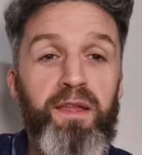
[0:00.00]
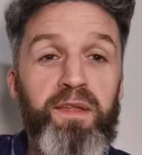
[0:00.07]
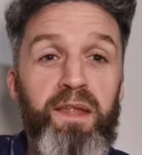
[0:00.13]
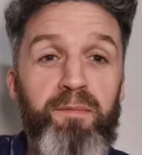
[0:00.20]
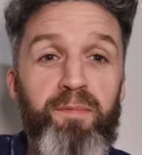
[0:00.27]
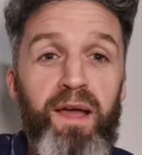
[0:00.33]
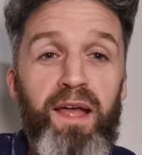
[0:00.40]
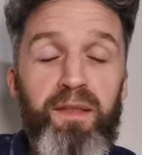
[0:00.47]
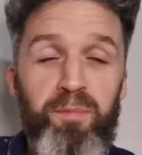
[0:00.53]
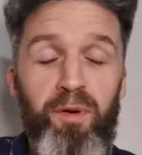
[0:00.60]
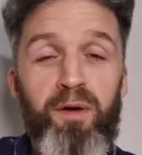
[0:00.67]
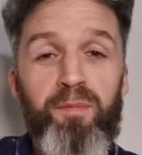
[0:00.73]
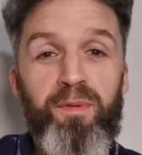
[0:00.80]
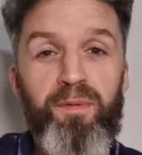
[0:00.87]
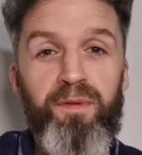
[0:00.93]
Is it mad,
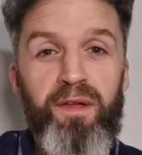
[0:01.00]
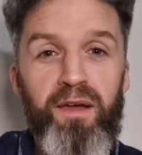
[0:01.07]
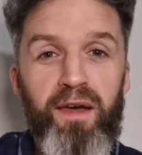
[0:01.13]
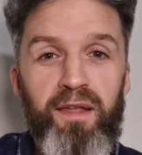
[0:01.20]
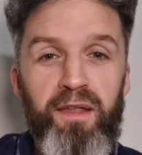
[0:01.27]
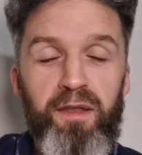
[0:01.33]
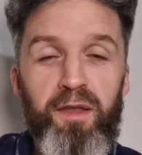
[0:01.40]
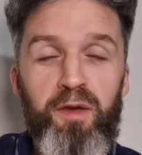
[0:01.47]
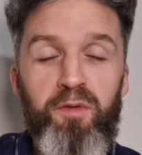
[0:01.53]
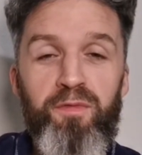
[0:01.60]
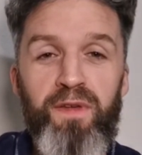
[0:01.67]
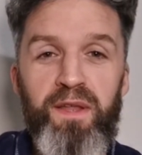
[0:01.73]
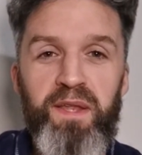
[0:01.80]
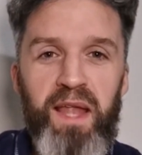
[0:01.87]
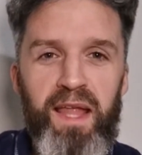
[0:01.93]
Bob? I don't know
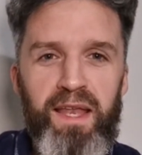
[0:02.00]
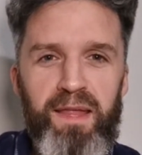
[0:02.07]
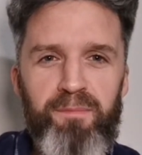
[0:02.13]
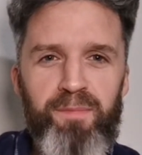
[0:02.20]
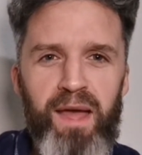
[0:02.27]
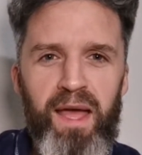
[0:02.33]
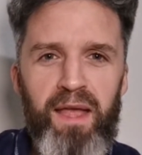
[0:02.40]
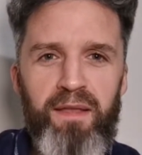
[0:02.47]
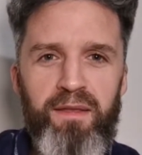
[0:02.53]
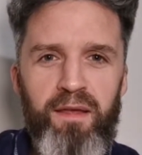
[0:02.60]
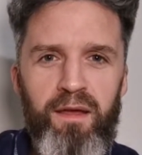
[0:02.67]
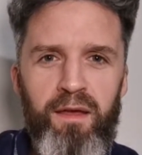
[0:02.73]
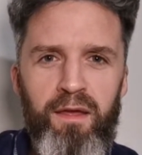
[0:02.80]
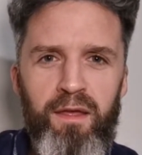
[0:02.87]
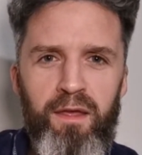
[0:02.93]
if it's any
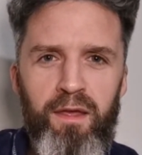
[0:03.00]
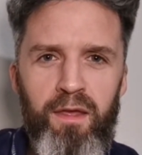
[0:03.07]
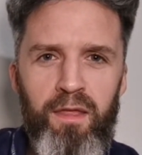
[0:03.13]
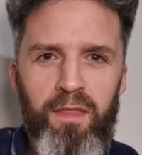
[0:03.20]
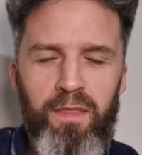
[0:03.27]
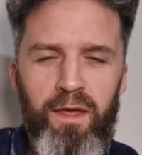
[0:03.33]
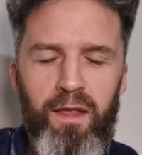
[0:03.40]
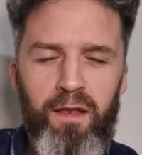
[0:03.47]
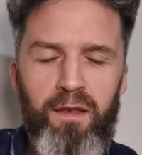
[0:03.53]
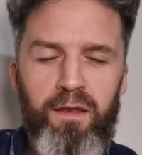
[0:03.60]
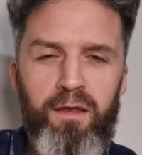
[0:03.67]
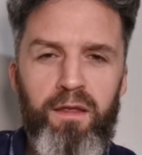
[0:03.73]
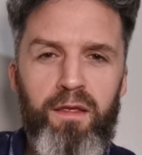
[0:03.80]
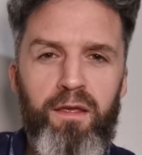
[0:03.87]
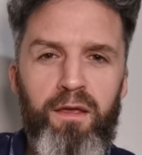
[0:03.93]
madder
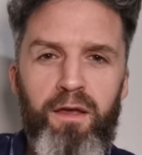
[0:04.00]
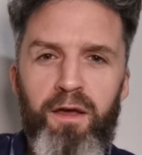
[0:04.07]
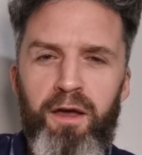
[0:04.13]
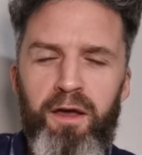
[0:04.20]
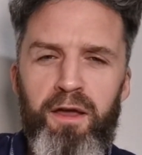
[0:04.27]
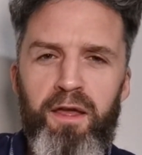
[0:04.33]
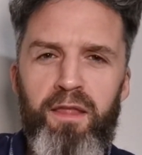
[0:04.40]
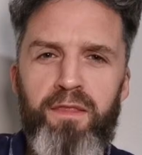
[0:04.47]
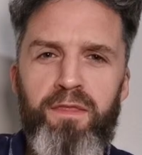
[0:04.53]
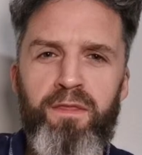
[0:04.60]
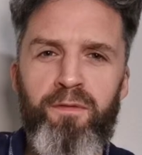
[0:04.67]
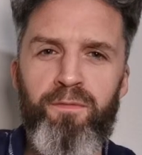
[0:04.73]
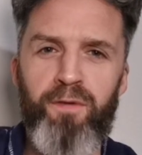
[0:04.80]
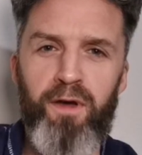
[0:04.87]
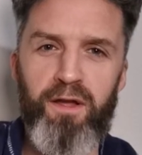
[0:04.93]
than
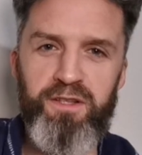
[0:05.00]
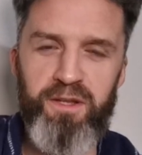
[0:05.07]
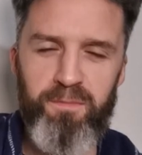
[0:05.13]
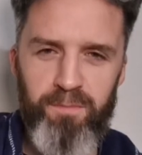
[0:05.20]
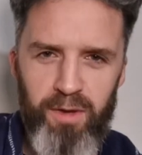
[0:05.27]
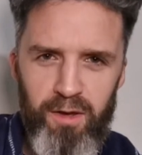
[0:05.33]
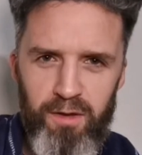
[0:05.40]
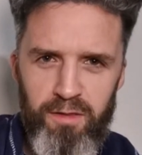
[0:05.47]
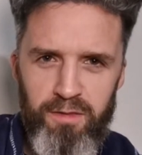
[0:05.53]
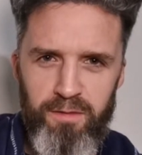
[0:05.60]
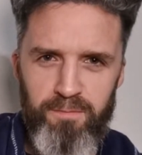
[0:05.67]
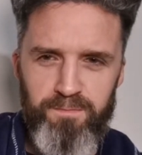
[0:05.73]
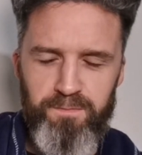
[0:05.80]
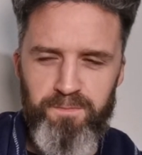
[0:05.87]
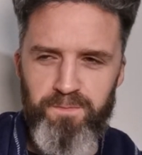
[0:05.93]
the virgin
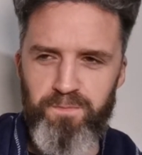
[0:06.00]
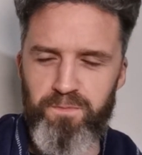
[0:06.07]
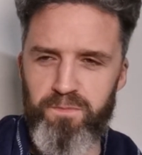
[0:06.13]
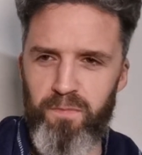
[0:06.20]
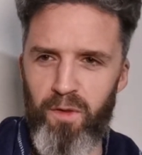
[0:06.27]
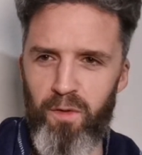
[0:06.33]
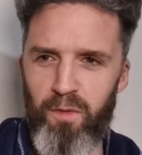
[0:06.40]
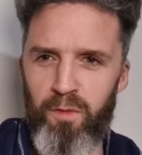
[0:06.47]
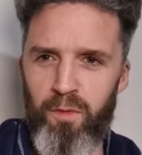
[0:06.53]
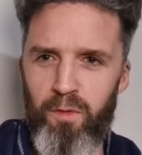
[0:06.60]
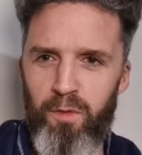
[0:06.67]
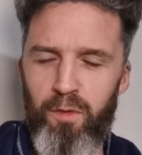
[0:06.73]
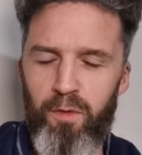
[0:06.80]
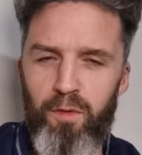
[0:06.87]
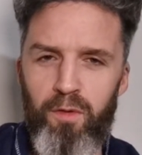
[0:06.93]
birth,
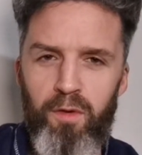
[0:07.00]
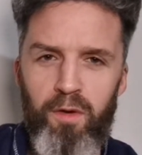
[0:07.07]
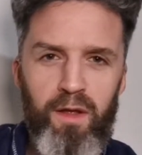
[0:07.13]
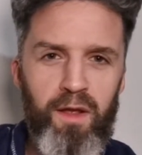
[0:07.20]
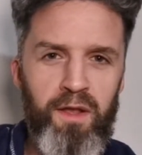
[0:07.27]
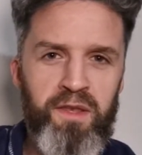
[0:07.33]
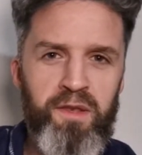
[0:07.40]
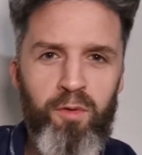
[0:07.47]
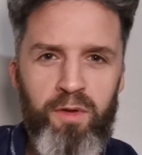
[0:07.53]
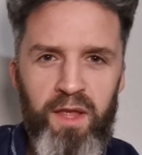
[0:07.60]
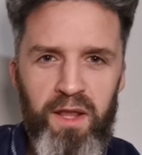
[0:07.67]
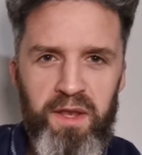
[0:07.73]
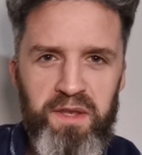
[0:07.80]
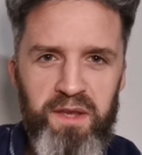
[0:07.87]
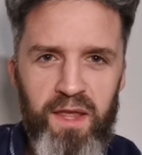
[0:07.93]
or a
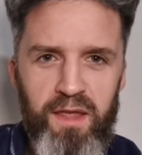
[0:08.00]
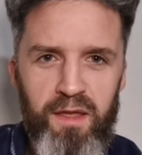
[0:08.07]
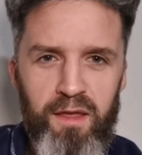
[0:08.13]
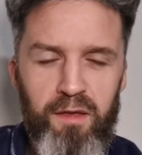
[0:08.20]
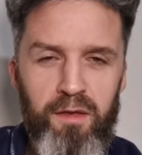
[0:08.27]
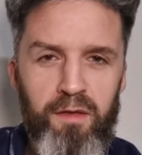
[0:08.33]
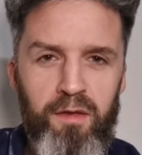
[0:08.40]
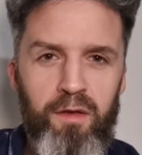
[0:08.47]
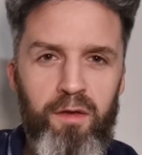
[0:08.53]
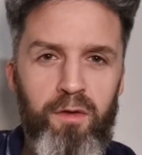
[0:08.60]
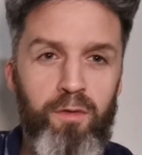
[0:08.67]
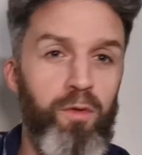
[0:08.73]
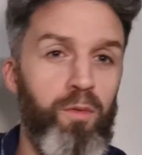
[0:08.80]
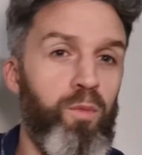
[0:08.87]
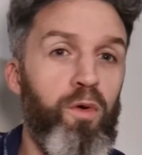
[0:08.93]
talking snake,
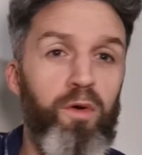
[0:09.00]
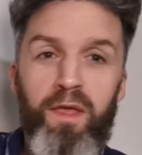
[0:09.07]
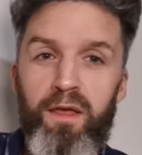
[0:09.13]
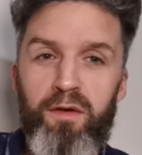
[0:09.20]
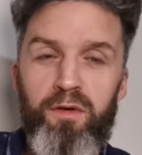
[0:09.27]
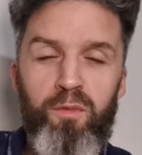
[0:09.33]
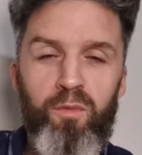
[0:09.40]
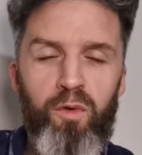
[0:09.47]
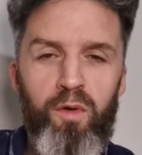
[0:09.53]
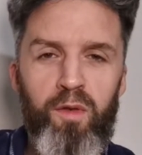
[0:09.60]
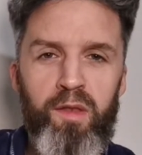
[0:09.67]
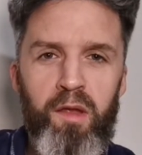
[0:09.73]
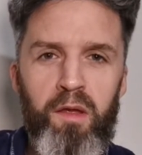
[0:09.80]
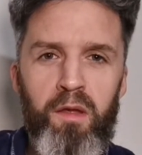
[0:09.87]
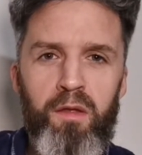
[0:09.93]
or walking on
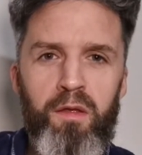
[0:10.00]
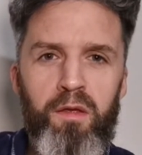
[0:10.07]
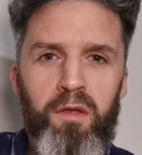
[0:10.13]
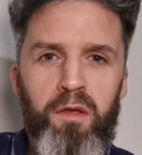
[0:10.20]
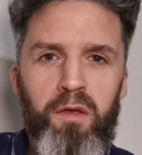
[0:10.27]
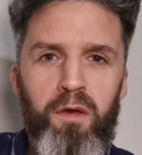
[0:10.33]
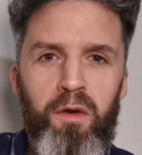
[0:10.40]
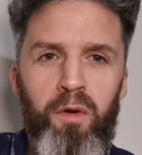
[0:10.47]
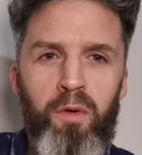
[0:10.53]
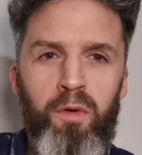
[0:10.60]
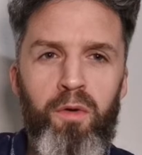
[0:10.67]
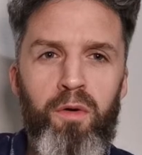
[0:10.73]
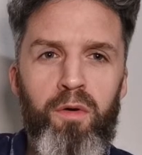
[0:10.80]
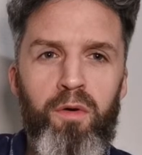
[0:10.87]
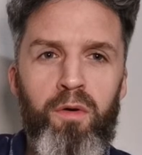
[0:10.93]
water,
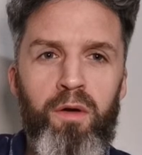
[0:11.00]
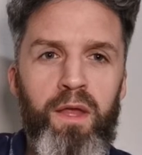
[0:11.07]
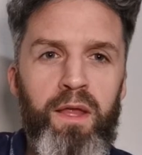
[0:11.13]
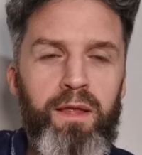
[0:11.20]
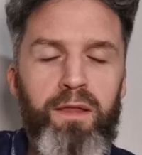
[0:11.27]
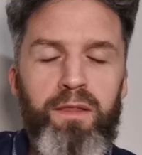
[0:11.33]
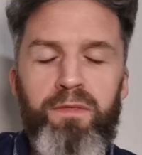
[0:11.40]
or